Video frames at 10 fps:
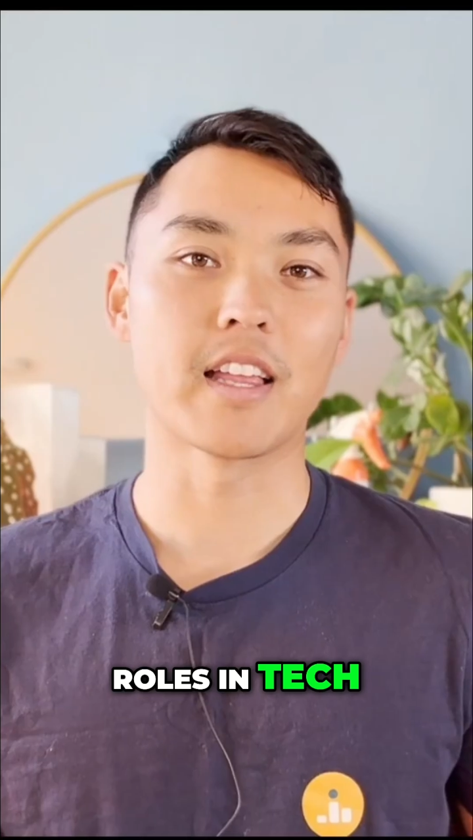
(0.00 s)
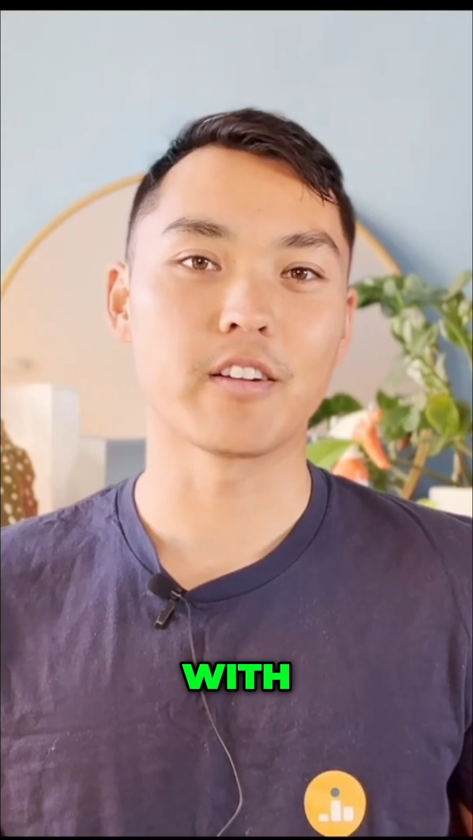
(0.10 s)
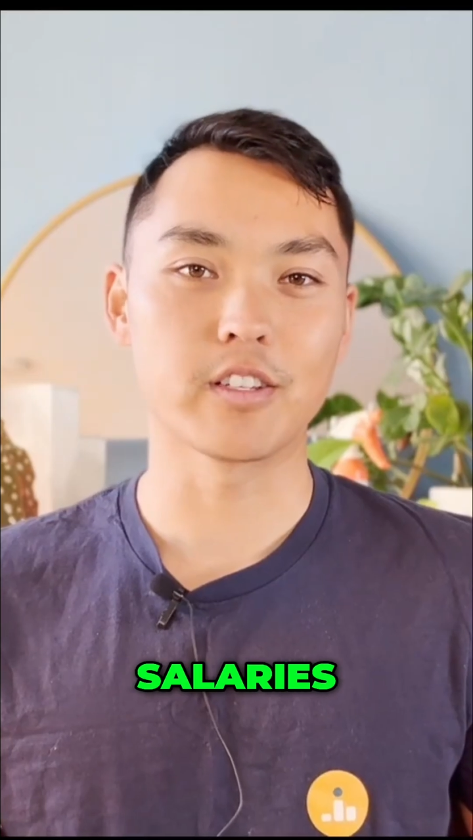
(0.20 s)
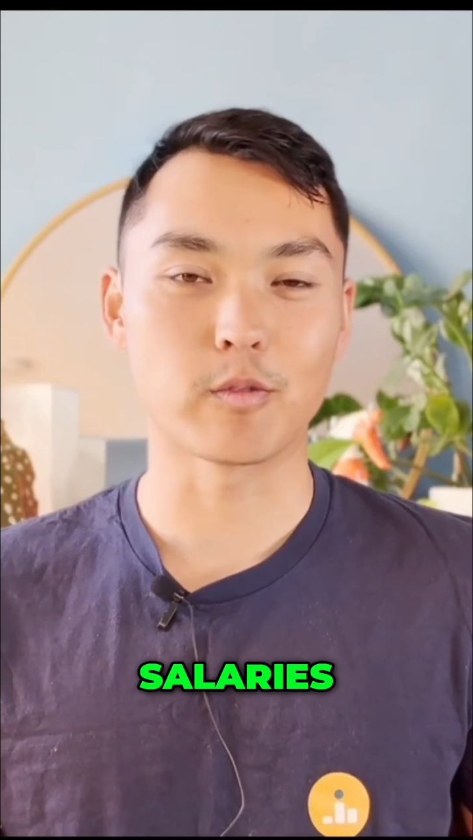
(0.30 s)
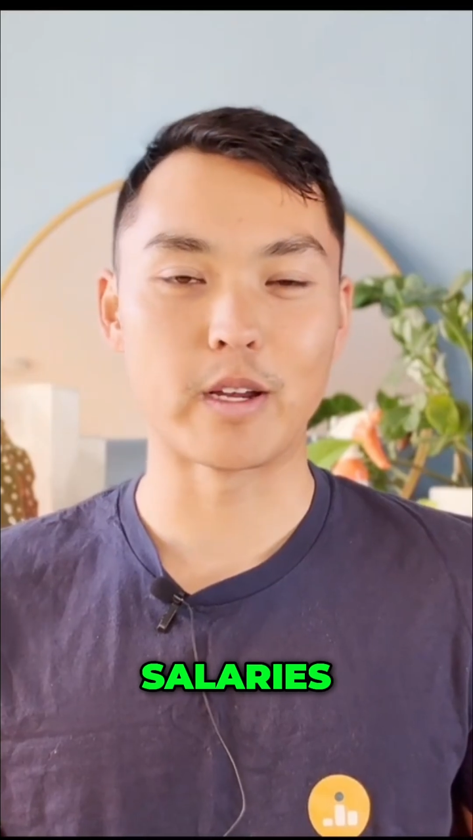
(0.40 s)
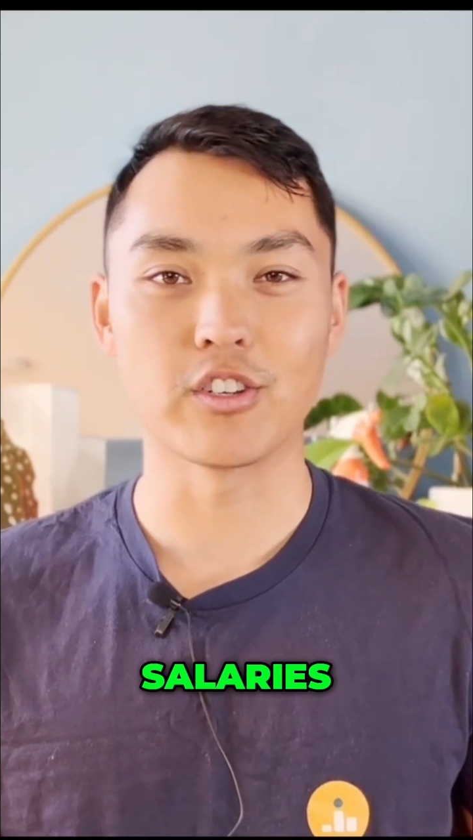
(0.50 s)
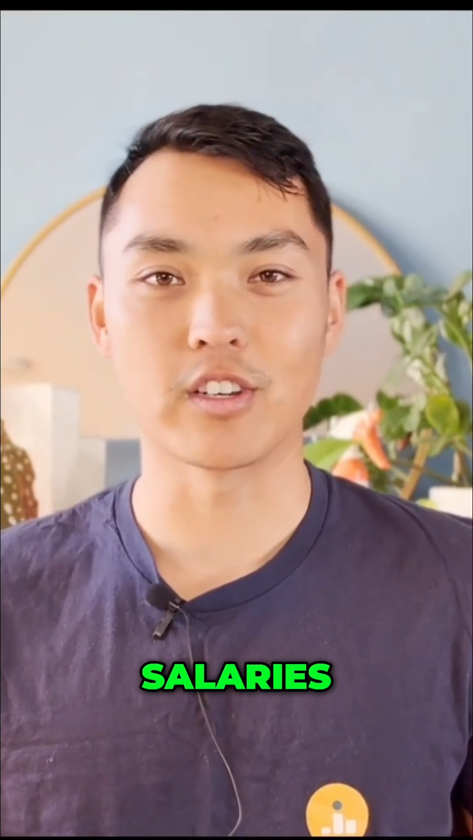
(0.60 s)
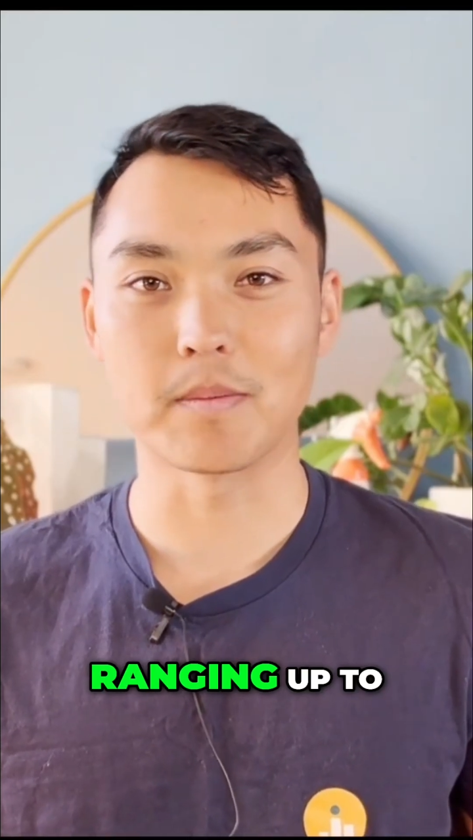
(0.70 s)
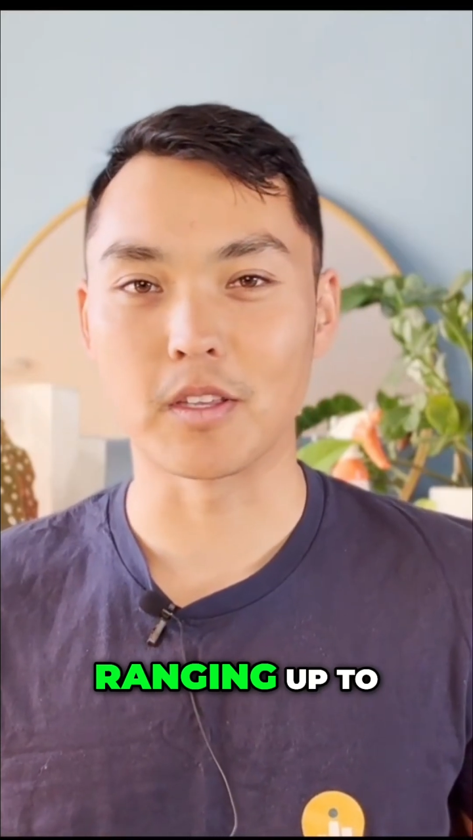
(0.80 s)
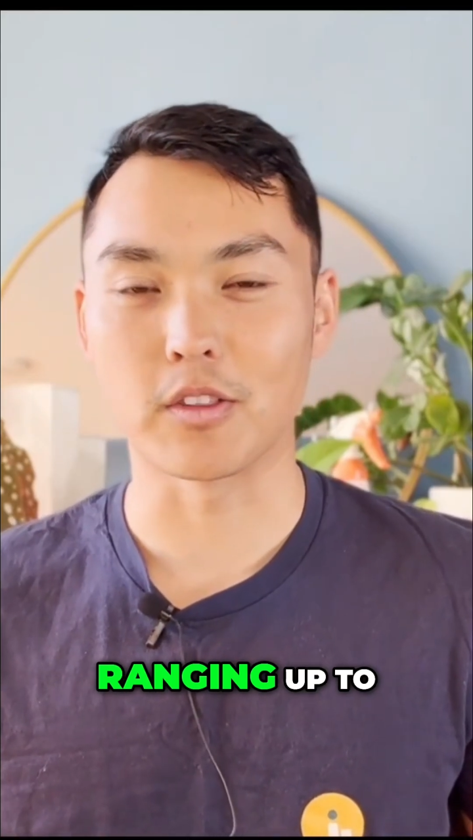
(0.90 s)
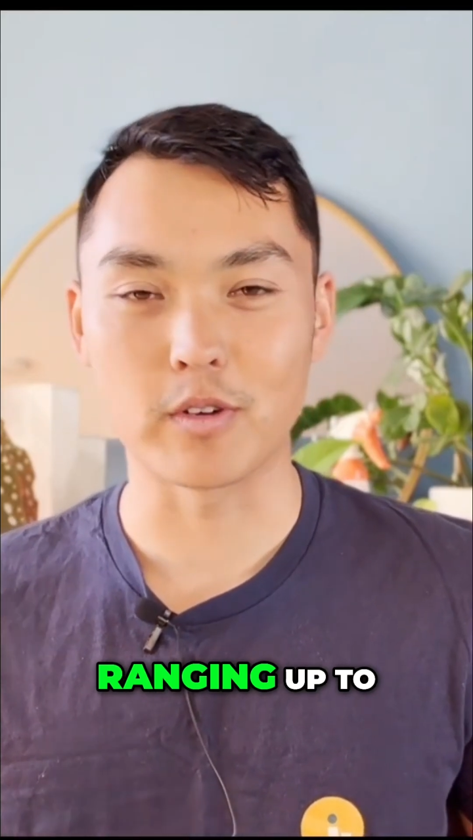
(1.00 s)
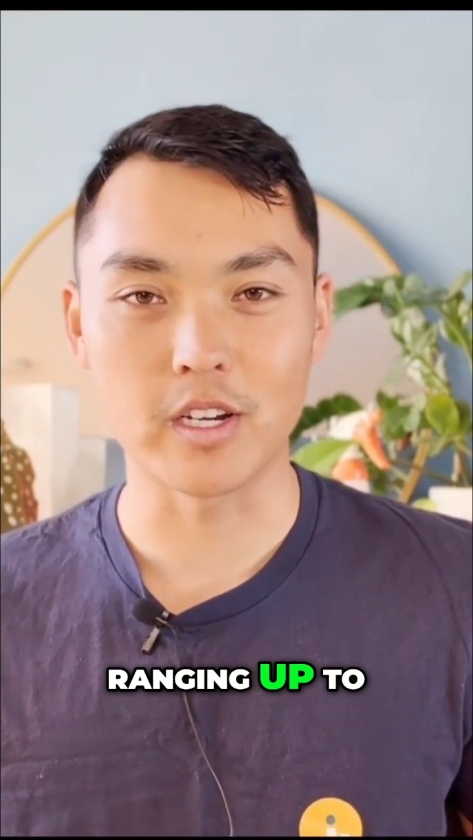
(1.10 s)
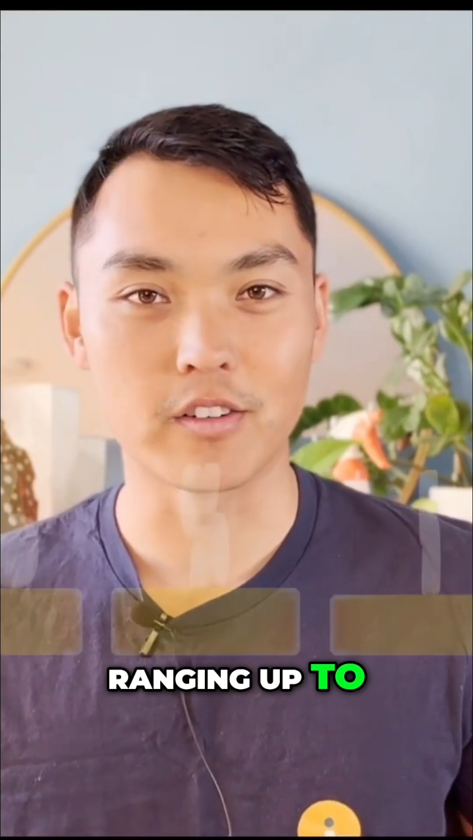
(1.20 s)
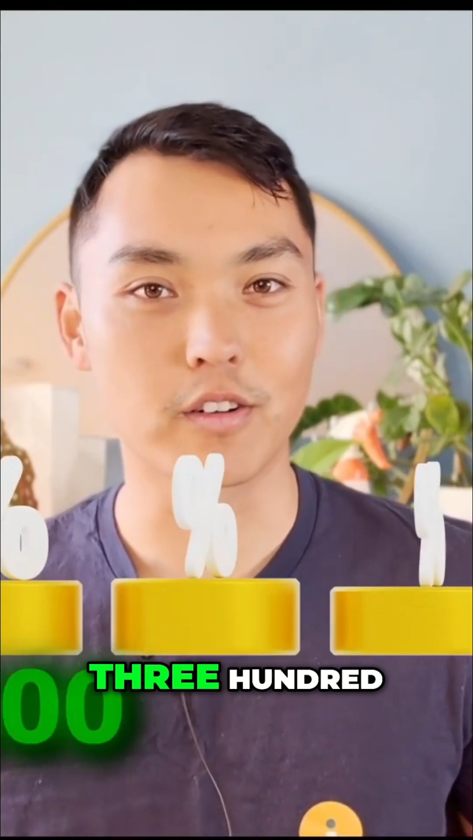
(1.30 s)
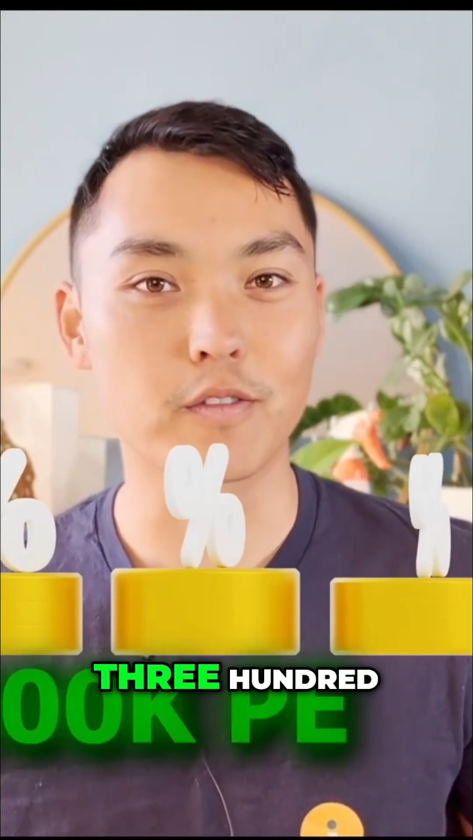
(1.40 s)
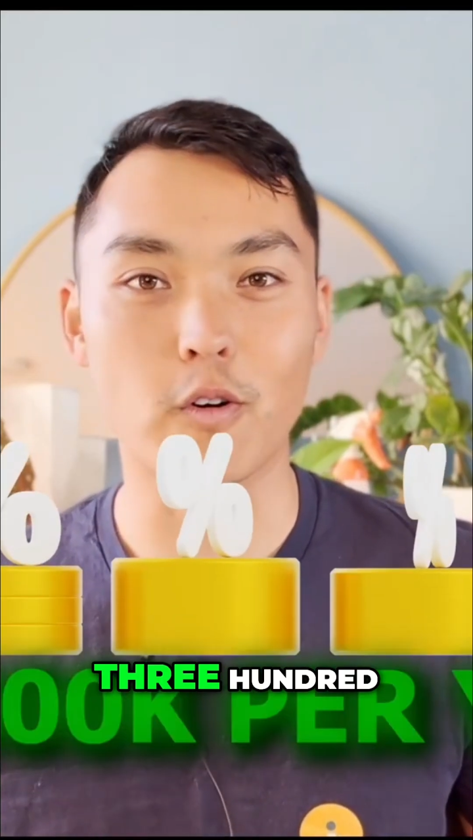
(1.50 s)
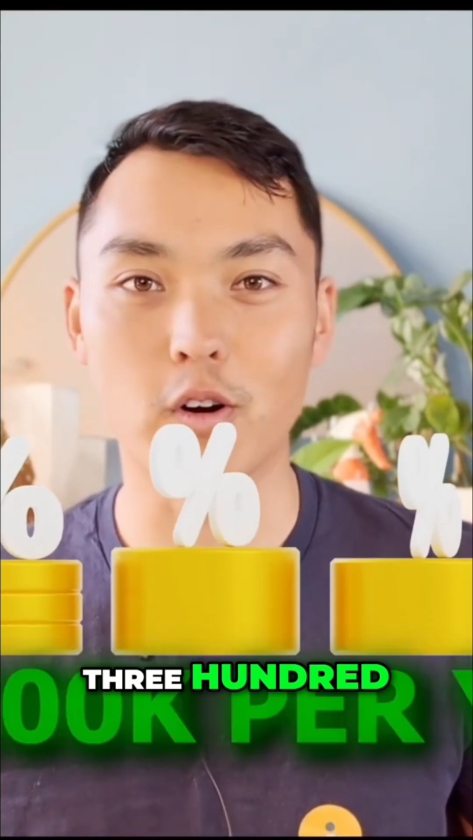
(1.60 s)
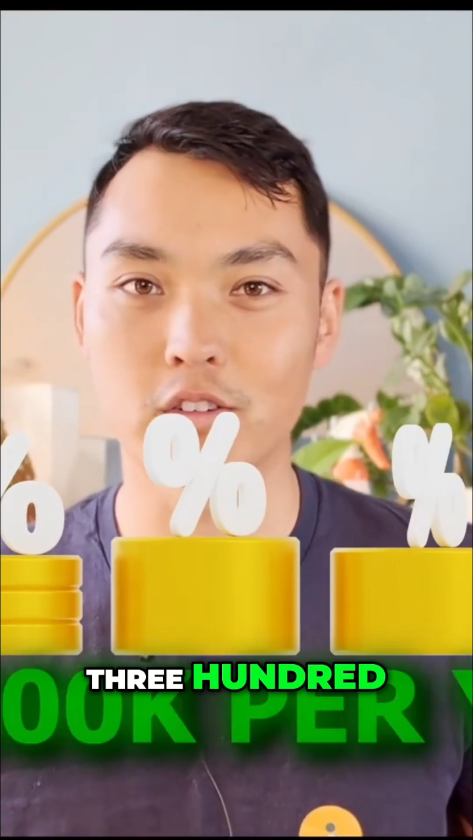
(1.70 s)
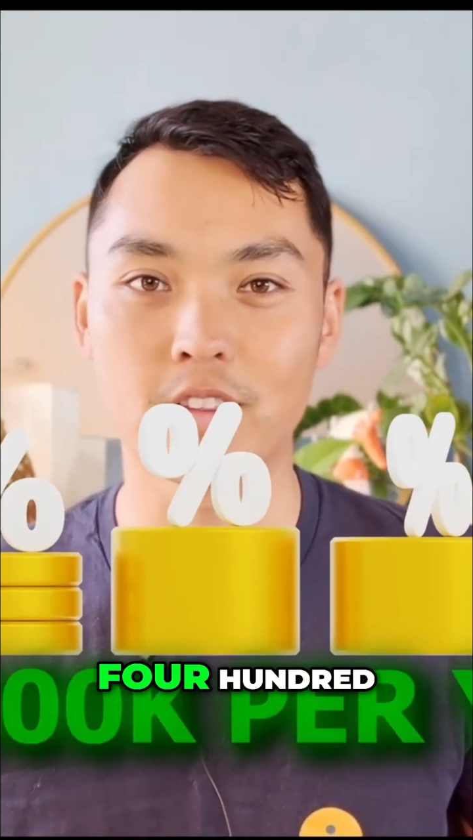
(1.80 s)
with salaries ranging up to three hundred thousand dollars,